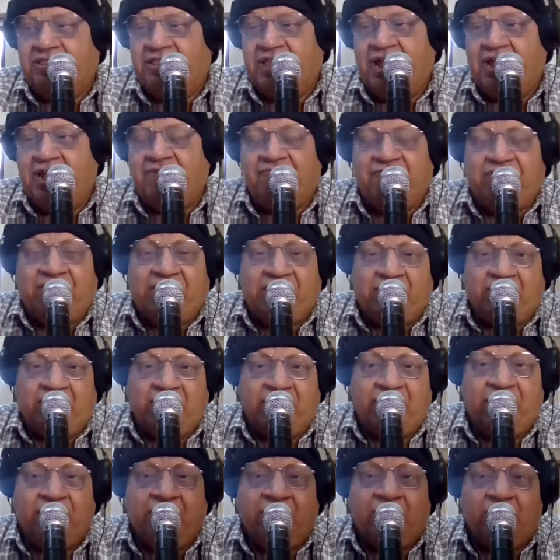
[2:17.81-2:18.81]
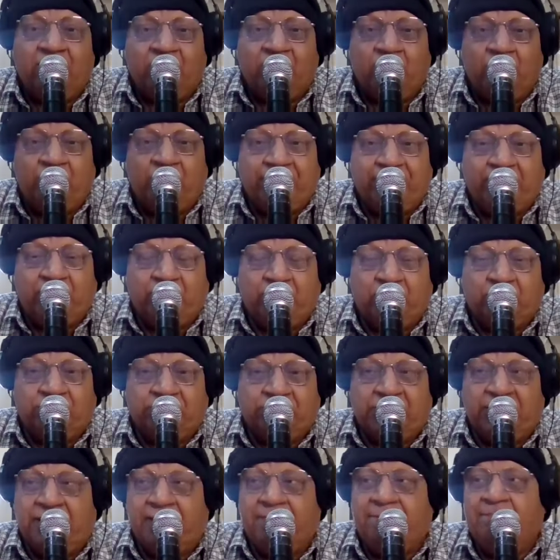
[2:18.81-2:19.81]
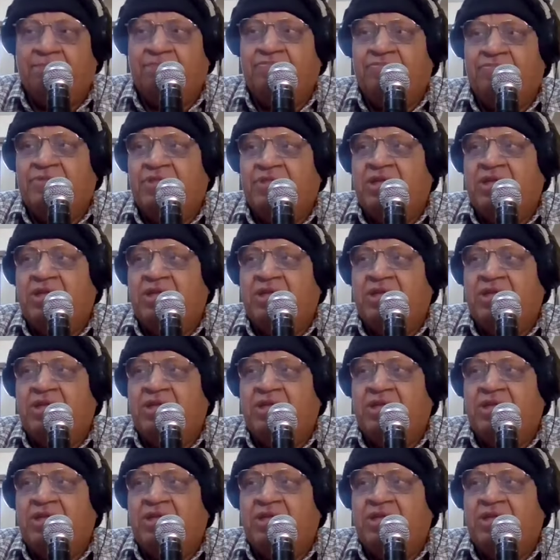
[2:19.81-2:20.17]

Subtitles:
that we are going to see.